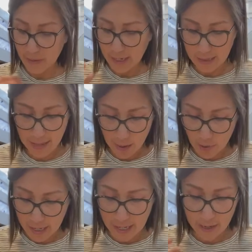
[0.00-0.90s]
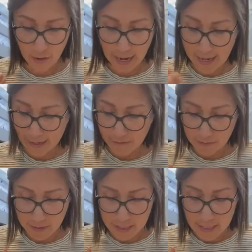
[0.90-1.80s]
elaborating or adding
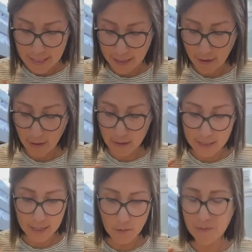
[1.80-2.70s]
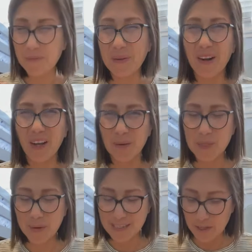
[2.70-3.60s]
vivid details, like we've been calling them
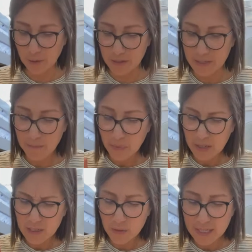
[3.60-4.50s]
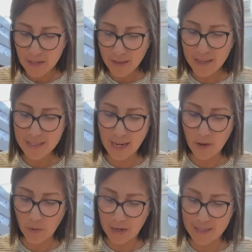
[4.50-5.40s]
spicy words. So these are things that I
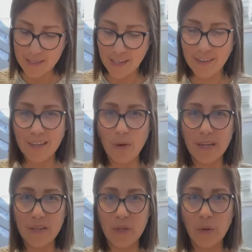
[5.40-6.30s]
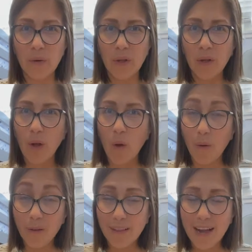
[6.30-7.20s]
don't necessarily want to do
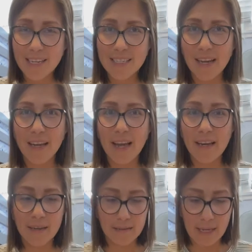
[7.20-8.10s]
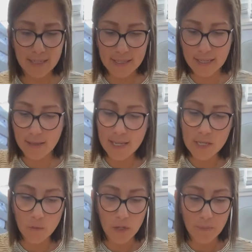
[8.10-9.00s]
whole class lessons. Like
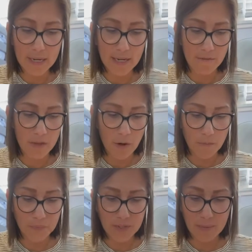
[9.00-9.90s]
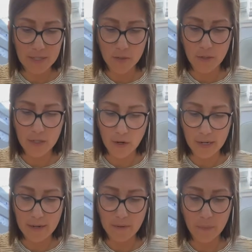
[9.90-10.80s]
these will be, even though some of the students
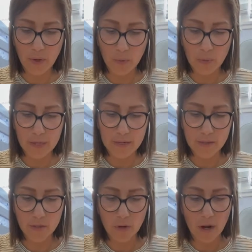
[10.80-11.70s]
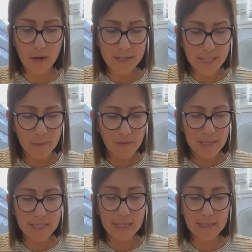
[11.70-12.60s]
already are pretty strong on some of
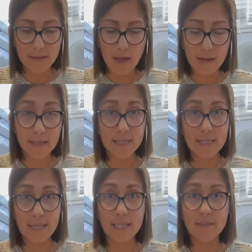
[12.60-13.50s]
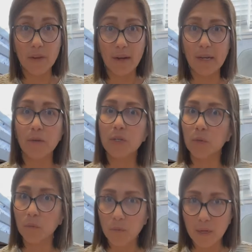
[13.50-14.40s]
these things, a lot of this is very new
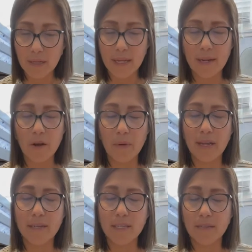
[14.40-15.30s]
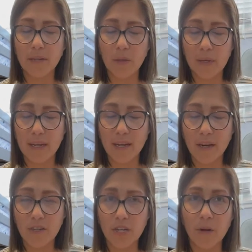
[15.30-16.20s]
to really go into developing a
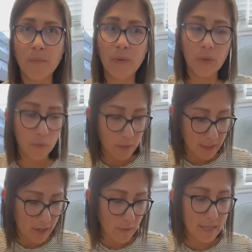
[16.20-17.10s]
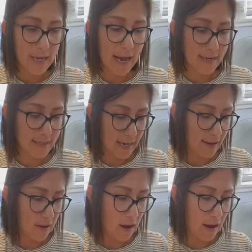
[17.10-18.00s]
character, really go into adding
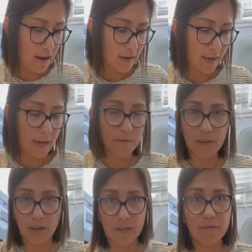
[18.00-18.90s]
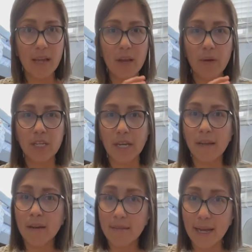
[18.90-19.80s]
dialogue, figurative language. Like
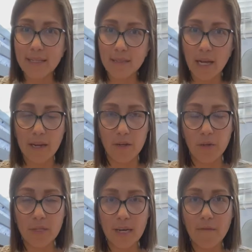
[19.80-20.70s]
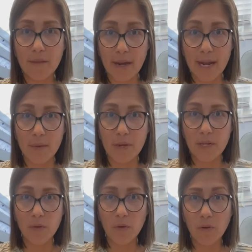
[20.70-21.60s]
that's a lot of new stuff that I am going to
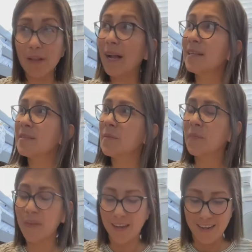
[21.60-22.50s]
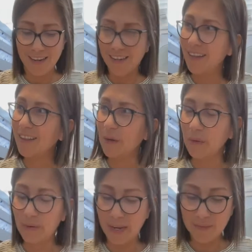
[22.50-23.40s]
do whole class. Hello,
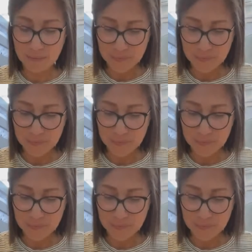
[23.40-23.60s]
Luna.